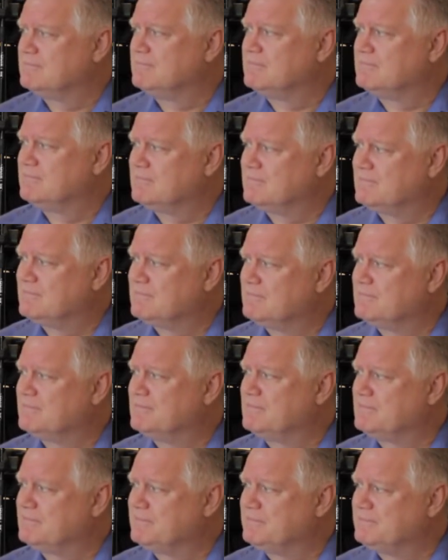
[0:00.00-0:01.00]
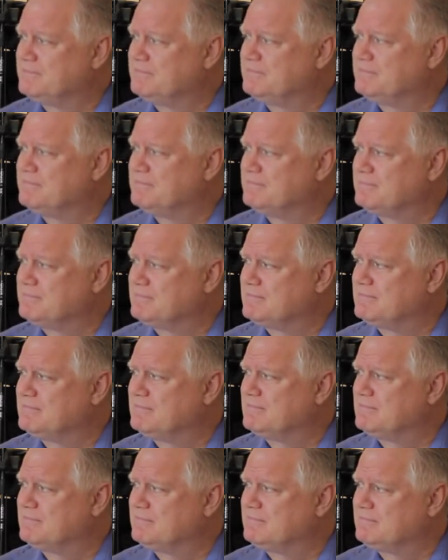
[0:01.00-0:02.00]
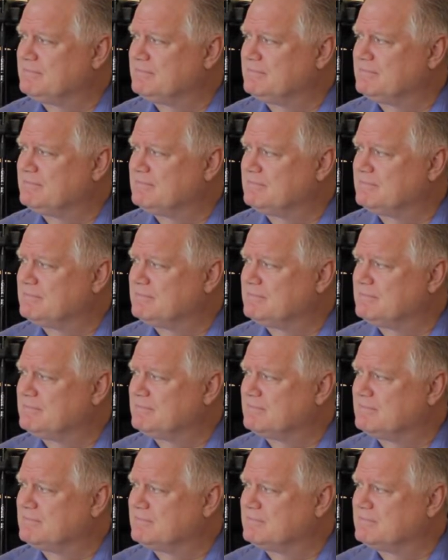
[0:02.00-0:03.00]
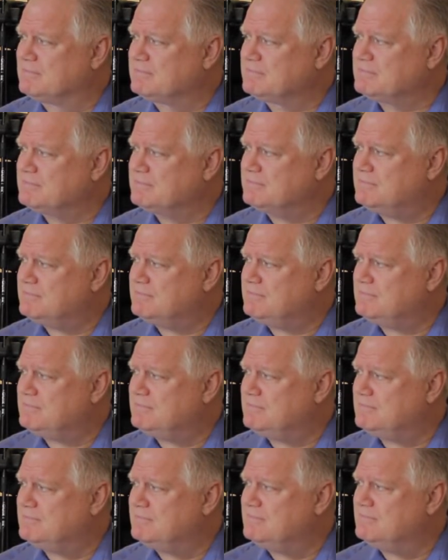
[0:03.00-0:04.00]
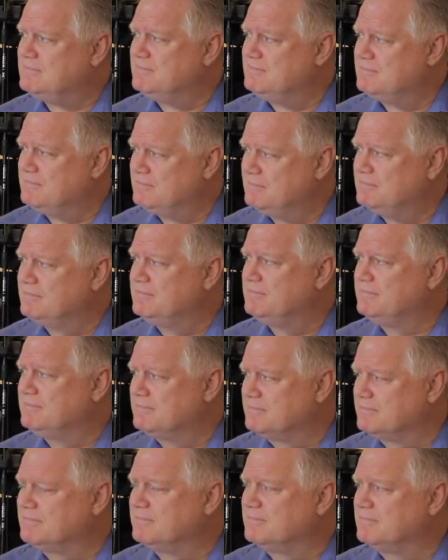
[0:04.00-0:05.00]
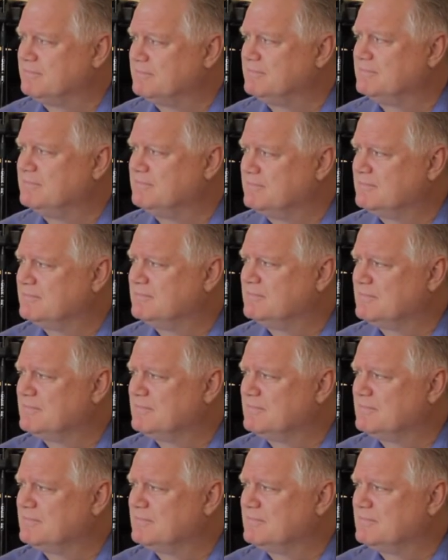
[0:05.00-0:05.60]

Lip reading: This person isn't speaking.